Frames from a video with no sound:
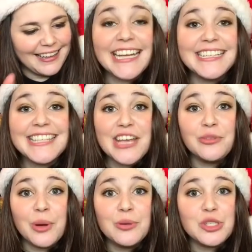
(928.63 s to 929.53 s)
It is a
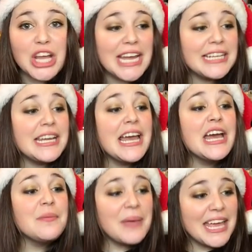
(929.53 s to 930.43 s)
crocheted
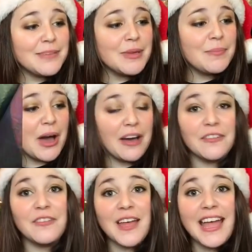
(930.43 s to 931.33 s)
pygmy
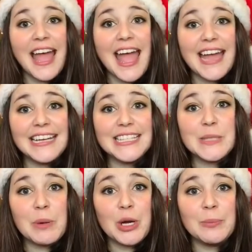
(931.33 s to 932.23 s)
puff and it's
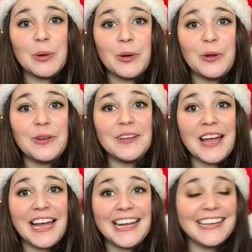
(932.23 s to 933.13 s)
purple.
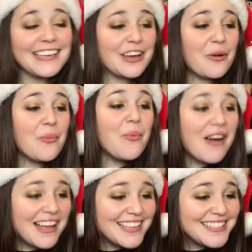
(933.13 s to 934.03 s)
Like,
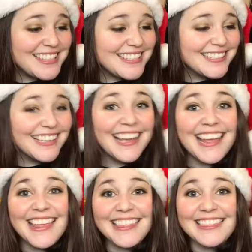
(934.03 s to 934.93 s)
what?
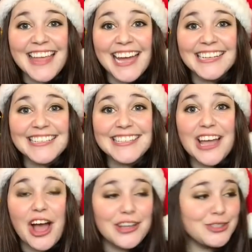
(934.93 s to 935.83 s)
That is
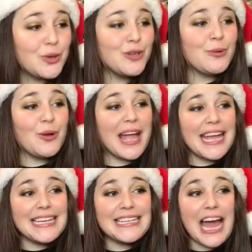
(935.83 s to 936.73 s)
adorable.
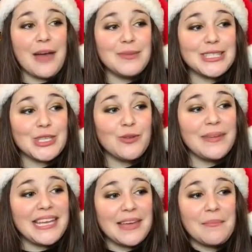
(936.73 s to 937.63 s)
And I'm
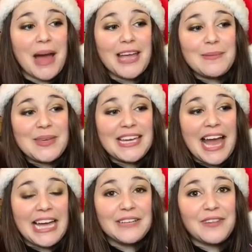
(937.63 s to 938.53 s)
assuming it might be
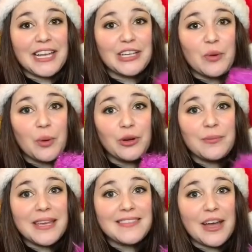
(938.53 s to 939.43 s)
kind of like an
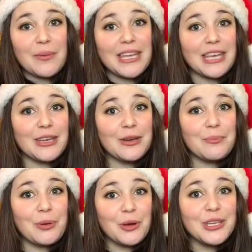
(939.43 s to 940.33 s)
ornament that we
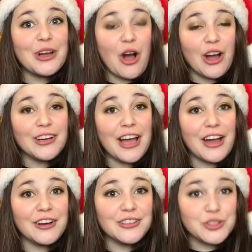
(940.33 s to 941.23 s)
can put on
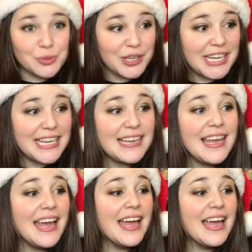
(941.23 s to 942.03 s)
our tree.